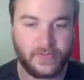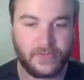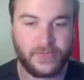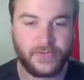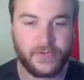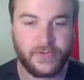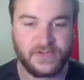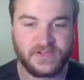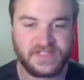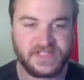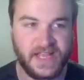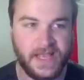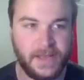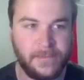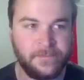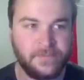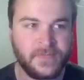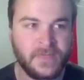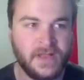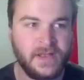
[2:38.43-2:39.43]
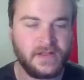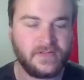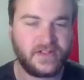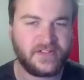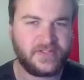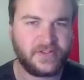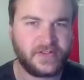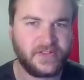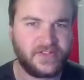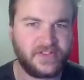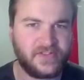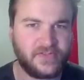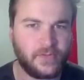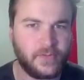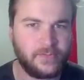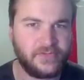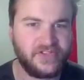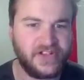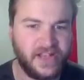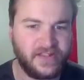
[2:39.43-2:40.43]
Thursday. Let's look at the
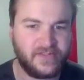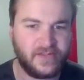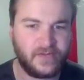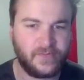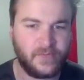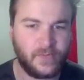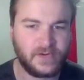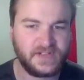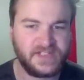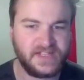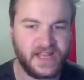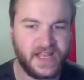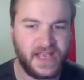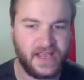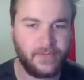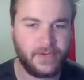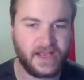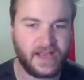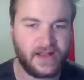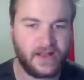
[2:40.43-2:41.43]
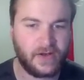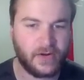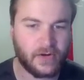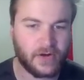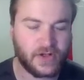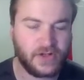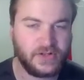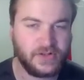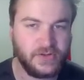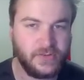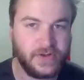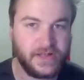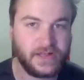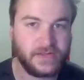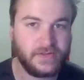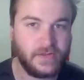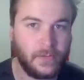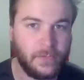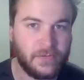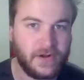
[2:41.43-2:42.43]
storm chances for today. We got our
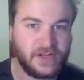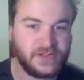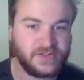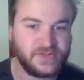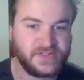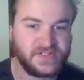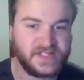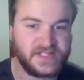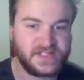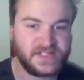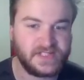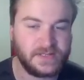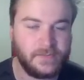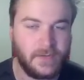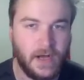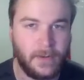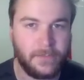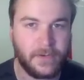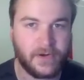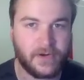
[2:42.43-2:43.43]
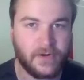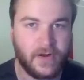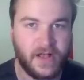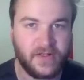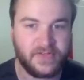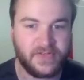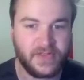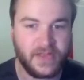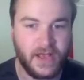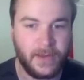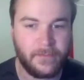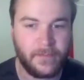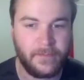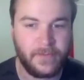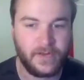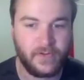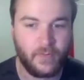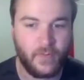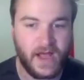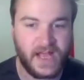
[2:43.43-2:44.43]
occluding low-pressure system up across the upper
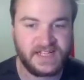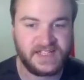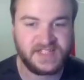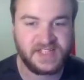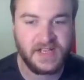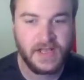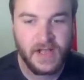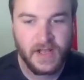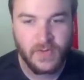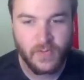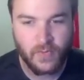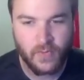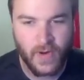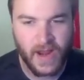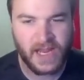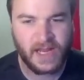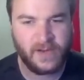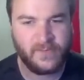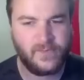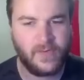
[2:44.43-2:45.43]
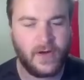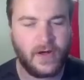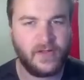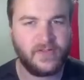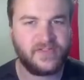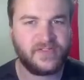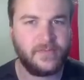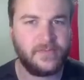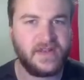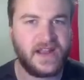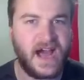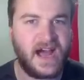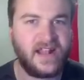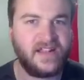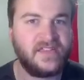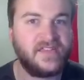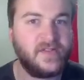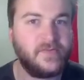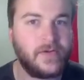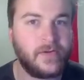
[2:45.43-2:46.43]
Midwest. Rainfall, some
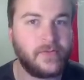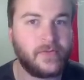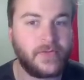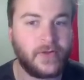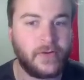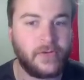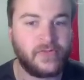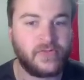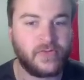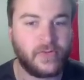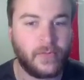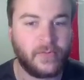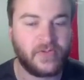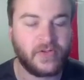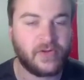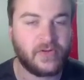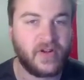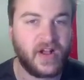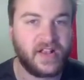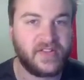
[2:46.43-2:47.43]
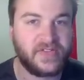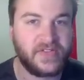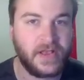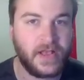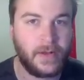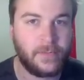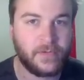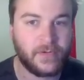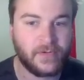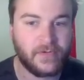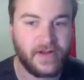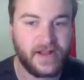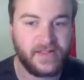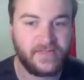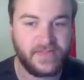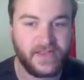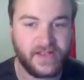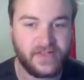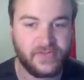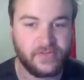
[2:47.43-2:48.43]
non-severe thunderstorms across the upper
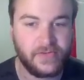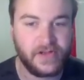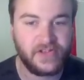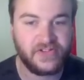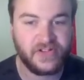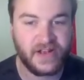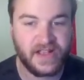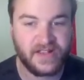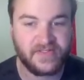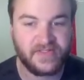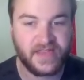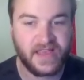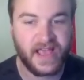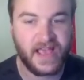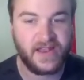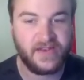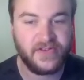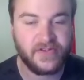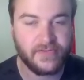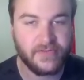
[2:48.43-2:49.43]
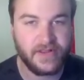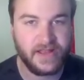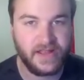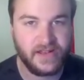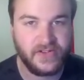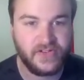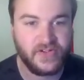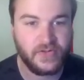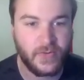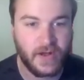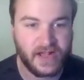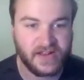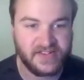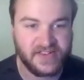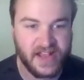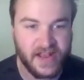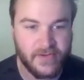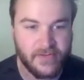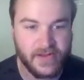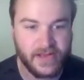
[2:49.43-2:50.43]
Great Lakes region as they enter into
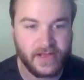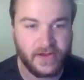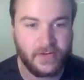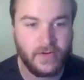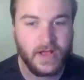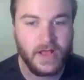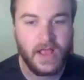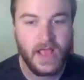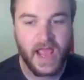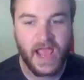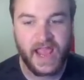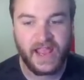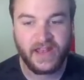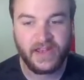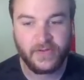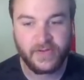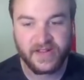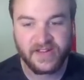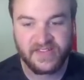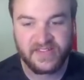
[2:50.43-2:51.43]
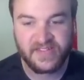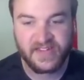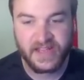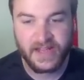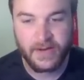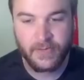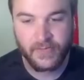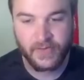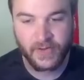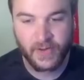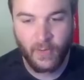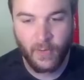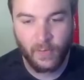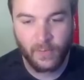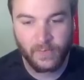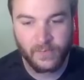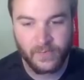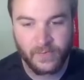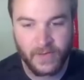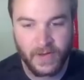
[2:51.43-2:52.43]
Ontario. And you can see here the
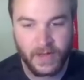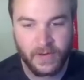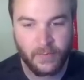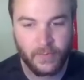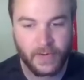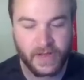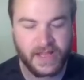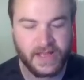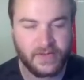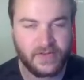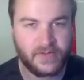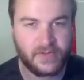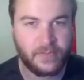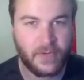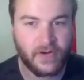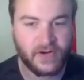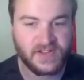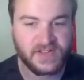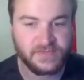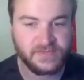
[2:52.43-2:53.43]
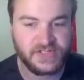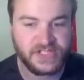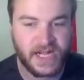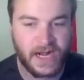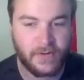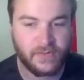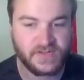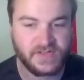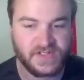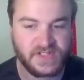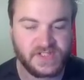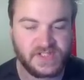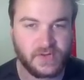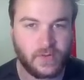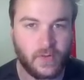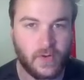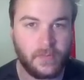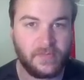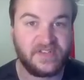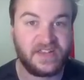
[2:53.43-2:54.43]
cold front. We could spark some showers and
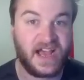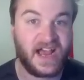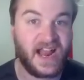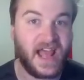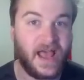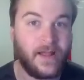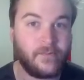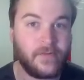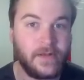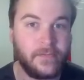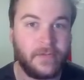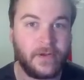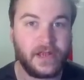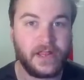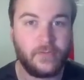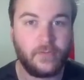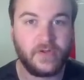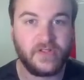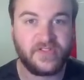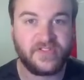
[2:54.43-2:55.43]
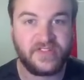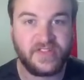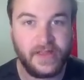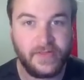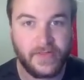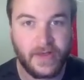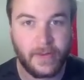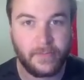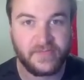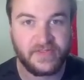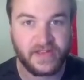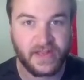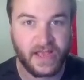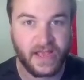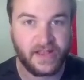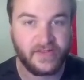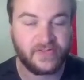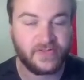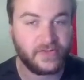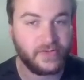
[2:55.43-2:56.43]
storms. Not everybody will see them
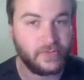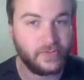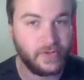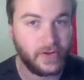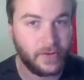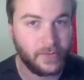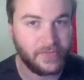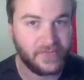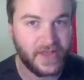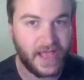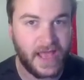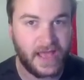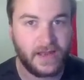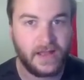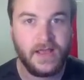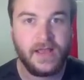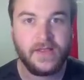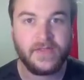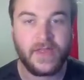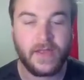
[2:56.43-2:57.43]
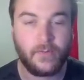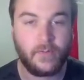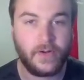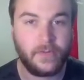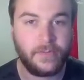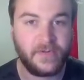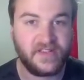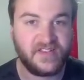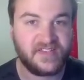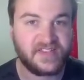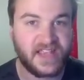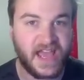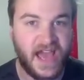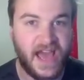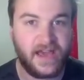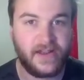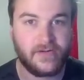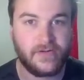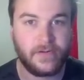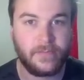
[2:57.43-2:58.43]
today, so do note that. They will be
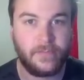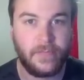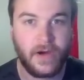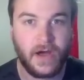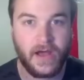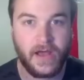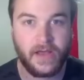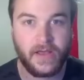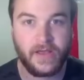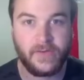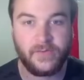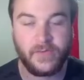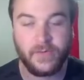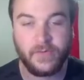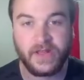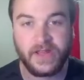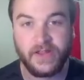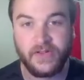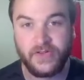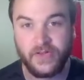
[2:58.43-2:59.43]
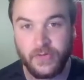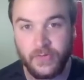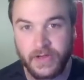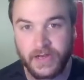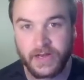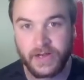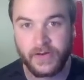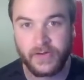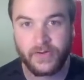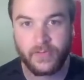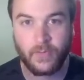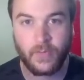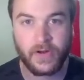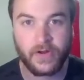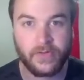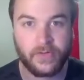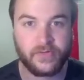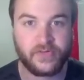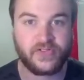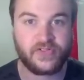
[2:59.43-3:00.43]
scattered, but if you do get under one
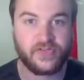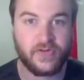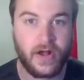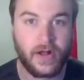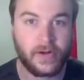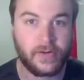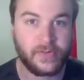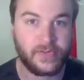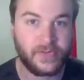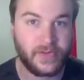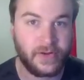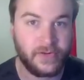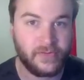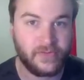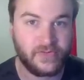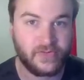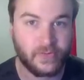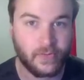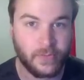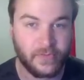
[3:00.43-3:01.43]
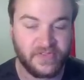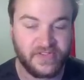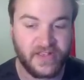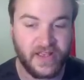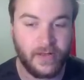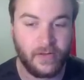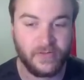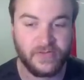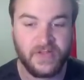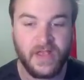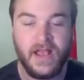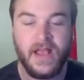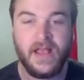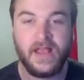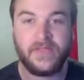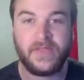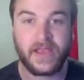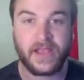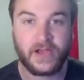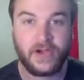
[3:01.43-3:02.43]
of those stronger thunderstorm cells,
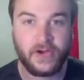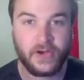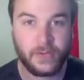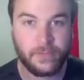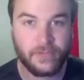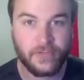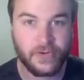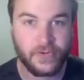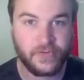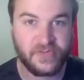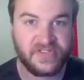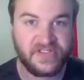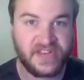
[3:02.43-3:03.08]
they could produce